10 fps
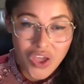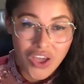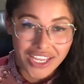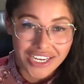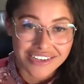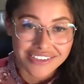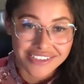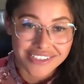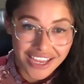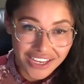I can
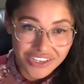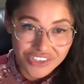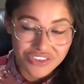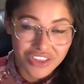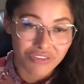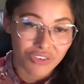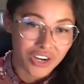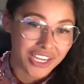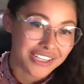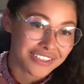understand you, therefore I
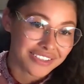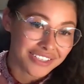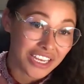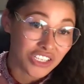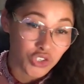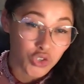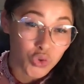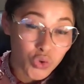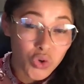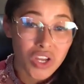can understand
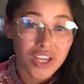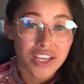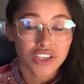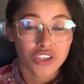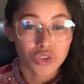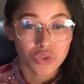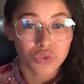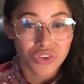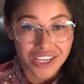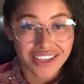your
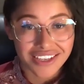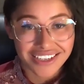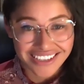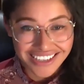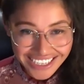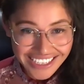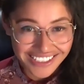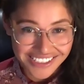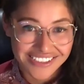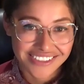unique
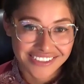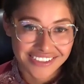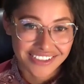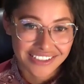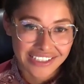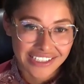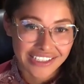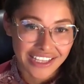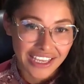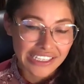needs.
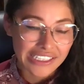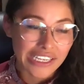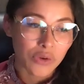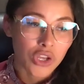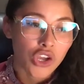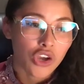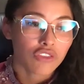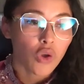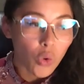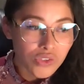Okay. Now, of
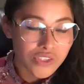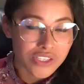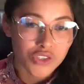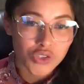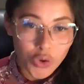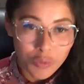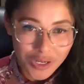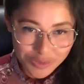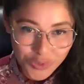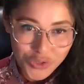course, there's so
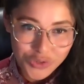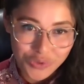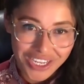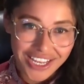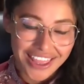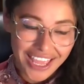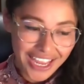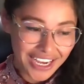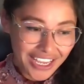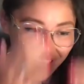much more to it
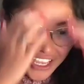than